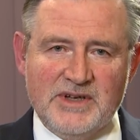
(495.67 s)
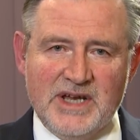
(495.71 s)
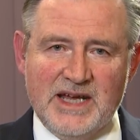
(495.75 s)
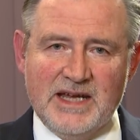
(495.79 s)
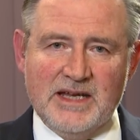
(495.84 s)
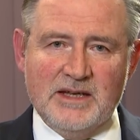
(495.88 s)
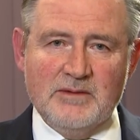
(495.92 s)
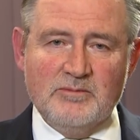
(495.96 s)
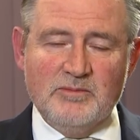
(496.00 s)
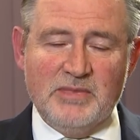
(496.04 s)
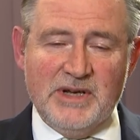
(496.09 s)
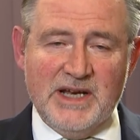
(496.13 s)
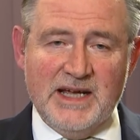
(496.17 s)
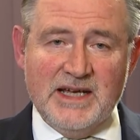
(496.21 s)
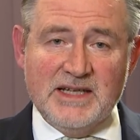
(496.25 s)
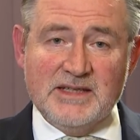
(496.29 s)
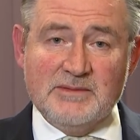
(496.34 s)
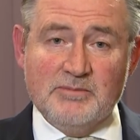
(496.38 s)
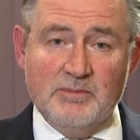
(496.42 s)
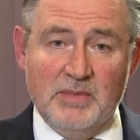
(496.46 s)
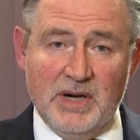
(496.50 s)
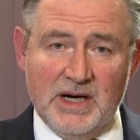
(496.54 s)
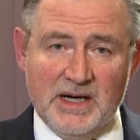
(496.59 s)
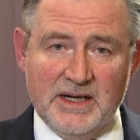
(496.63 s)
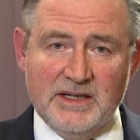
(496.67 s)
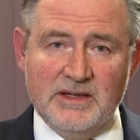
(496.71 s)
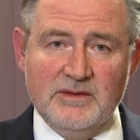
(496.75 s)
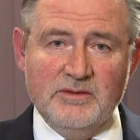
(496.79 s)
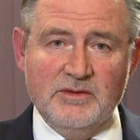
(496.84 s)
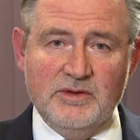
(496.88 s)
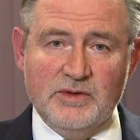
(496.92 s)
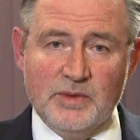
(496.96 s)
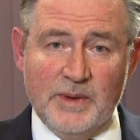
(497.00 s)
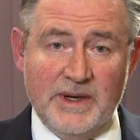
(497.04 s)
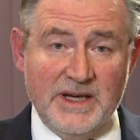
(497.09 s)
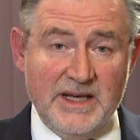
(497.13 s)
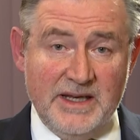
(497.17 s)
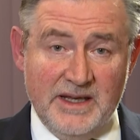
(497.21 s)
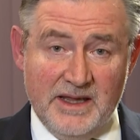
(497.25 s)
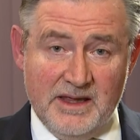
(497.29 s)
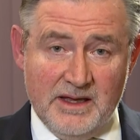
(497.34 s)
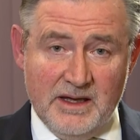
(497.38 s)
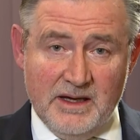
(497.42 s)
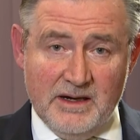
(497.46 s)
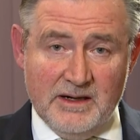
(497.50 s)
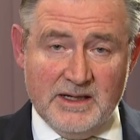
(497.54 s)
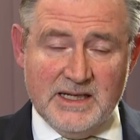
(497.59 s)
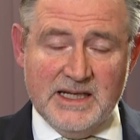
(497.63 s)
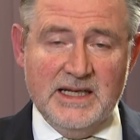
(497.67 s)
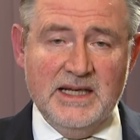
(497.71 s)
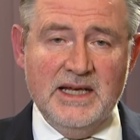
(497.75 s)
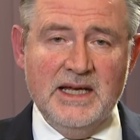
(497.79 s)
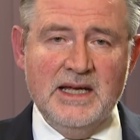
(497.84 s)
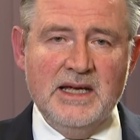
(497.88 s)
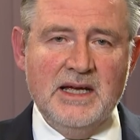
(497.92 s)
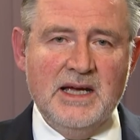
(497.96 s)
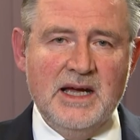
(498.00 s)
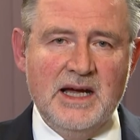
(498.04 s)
taken place by 2030,